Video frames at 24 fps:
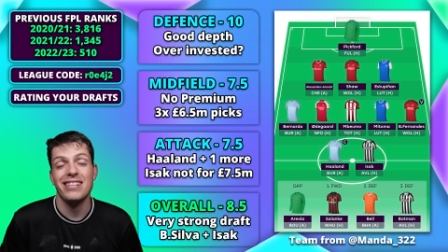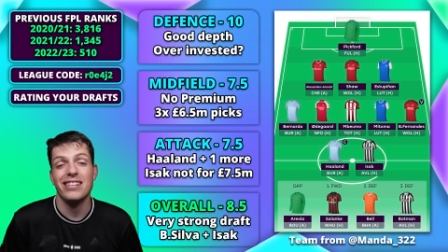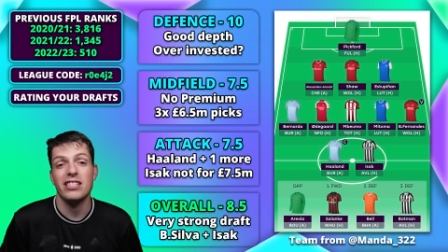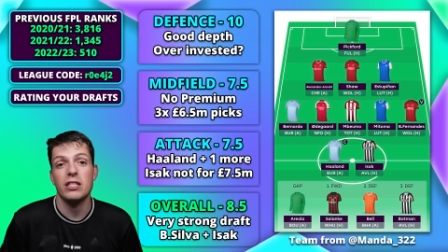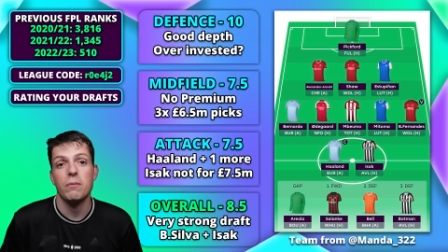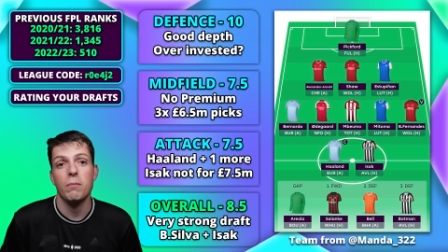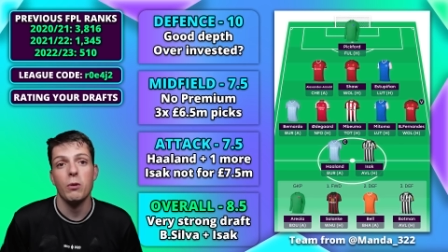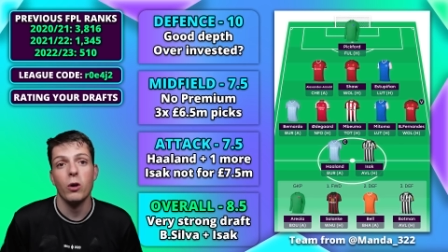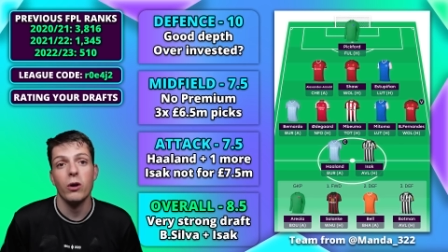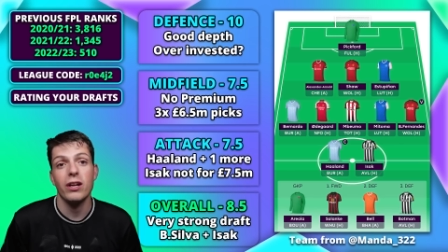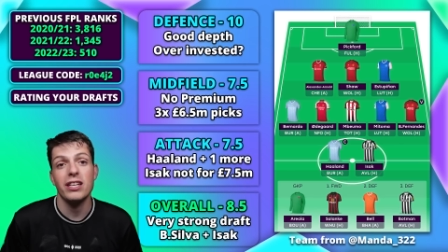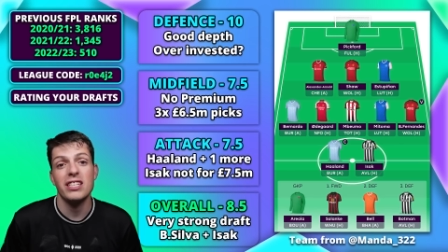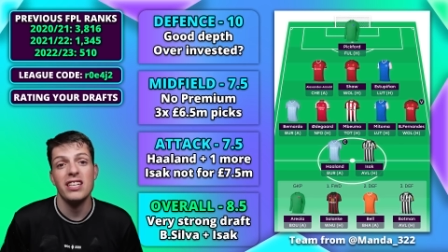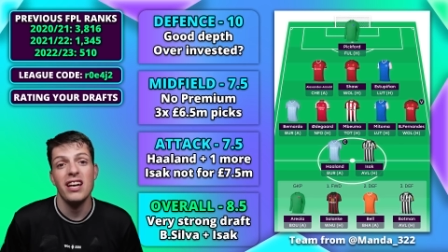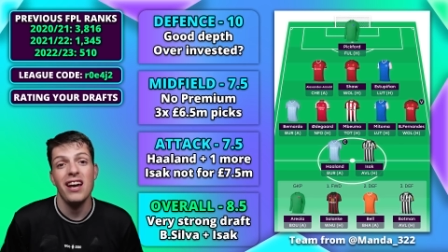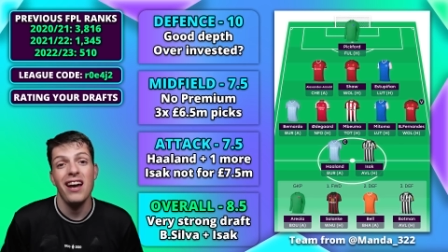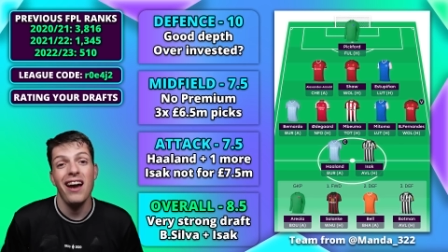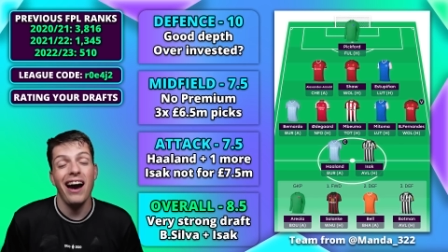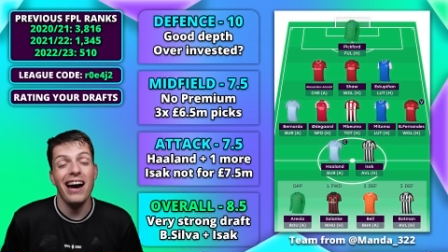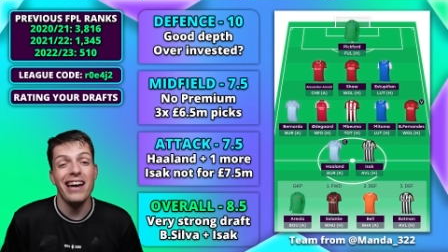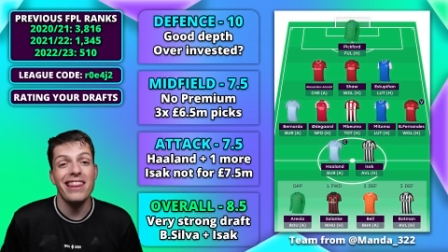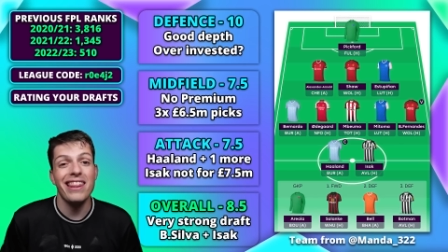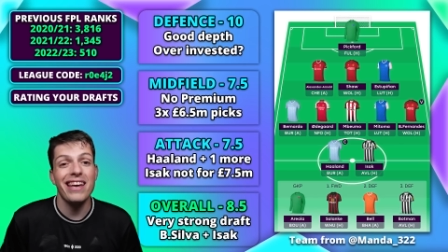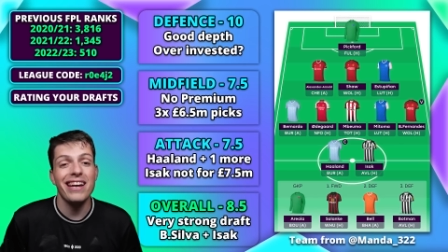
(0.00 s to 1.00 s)
And to be honest,
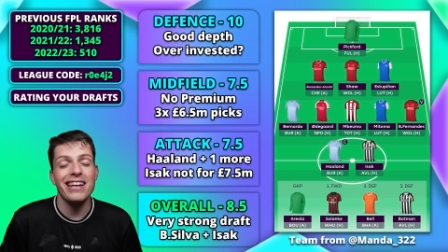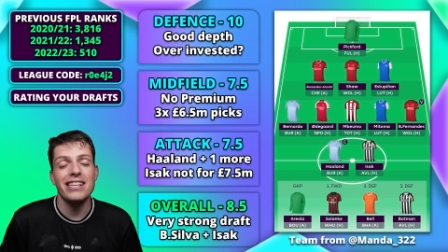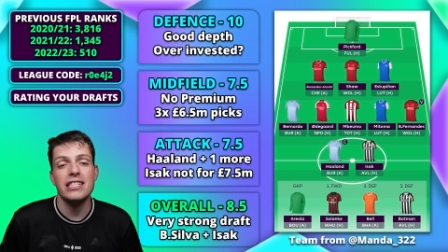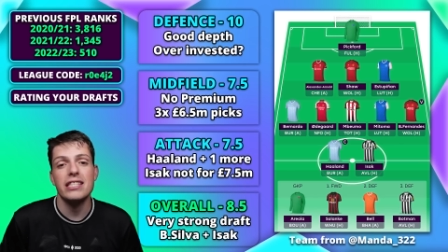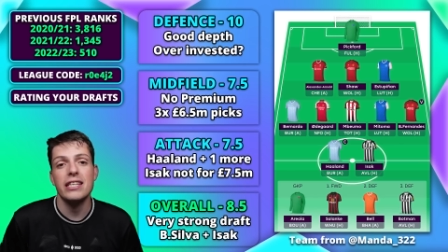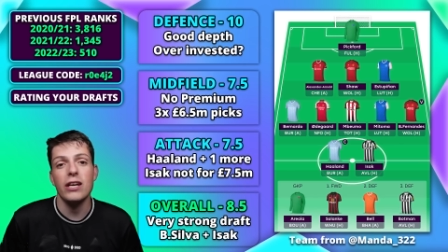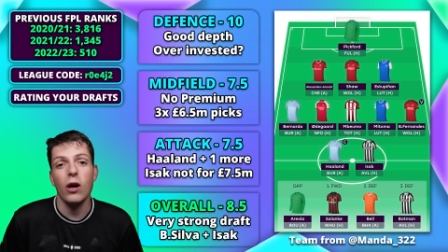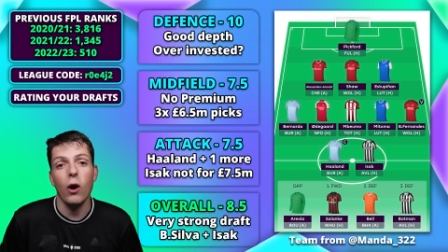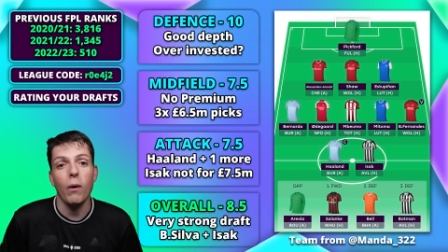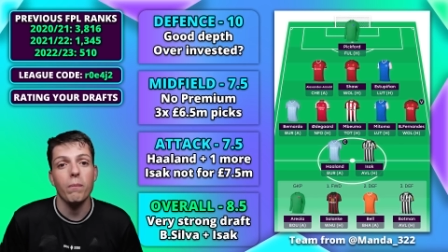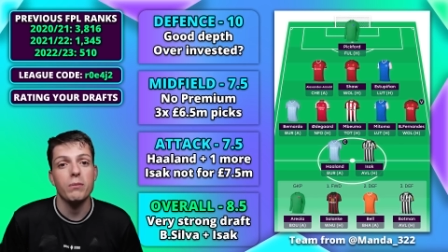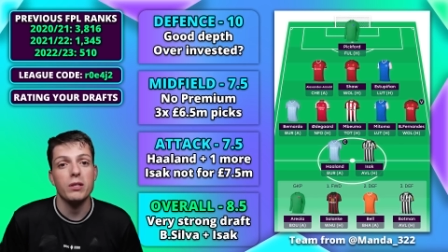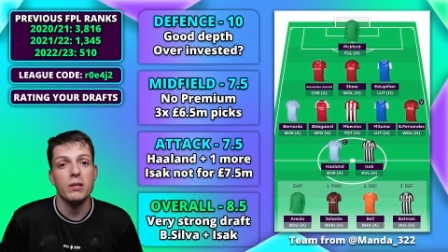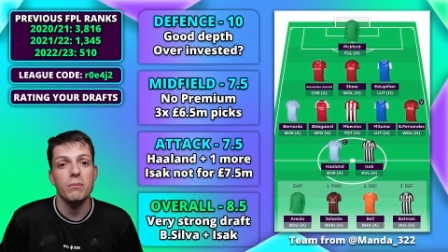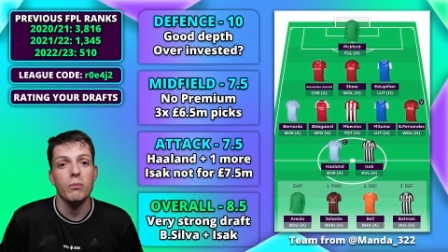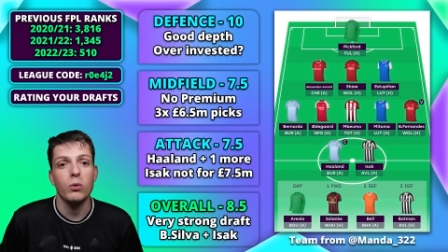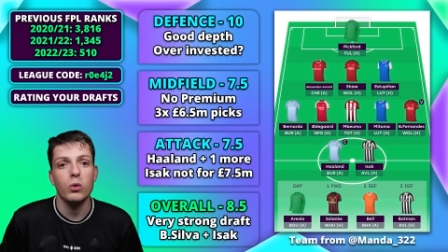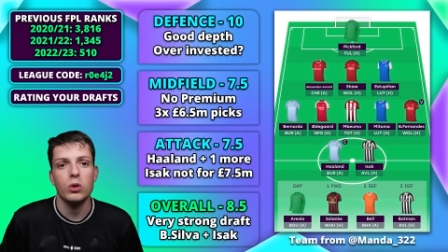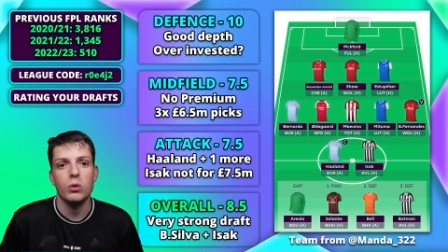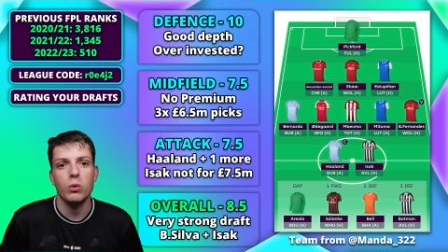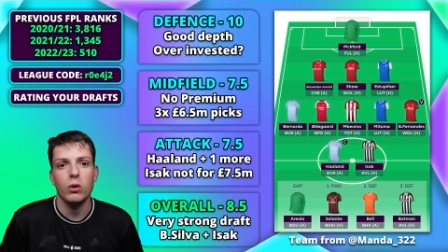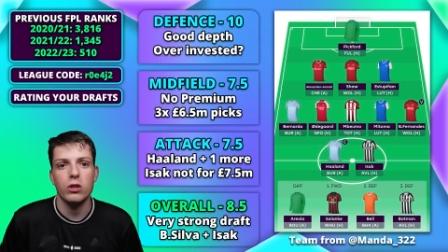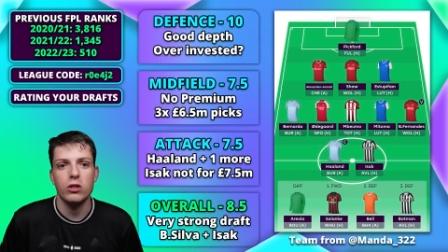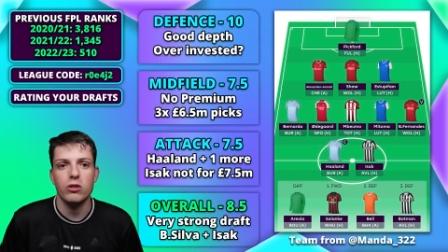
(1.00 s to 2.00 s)
I think it's the optimal
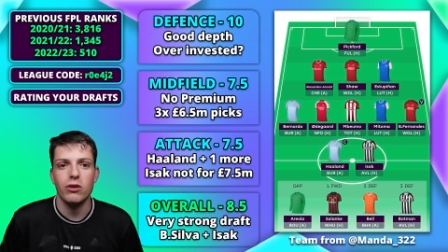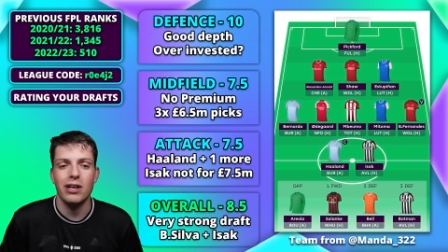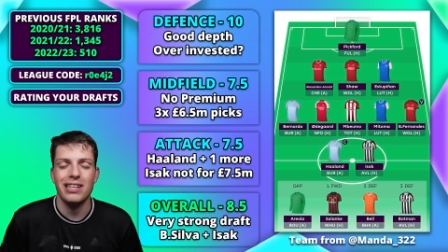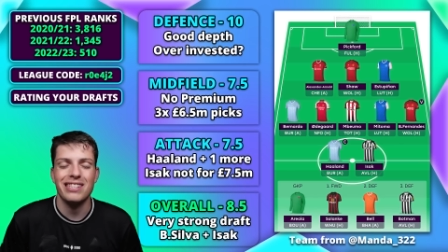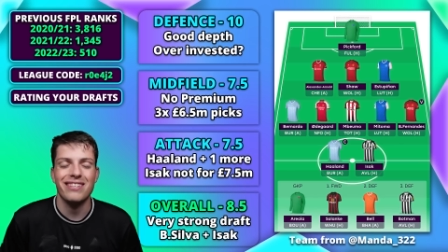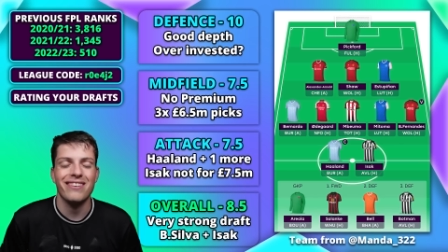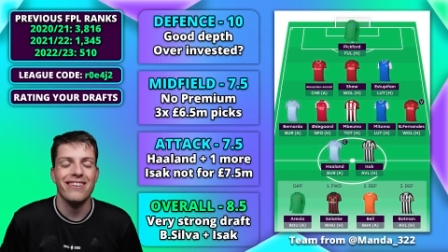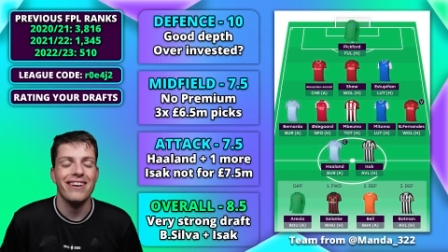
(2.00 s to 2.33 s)
squad structure,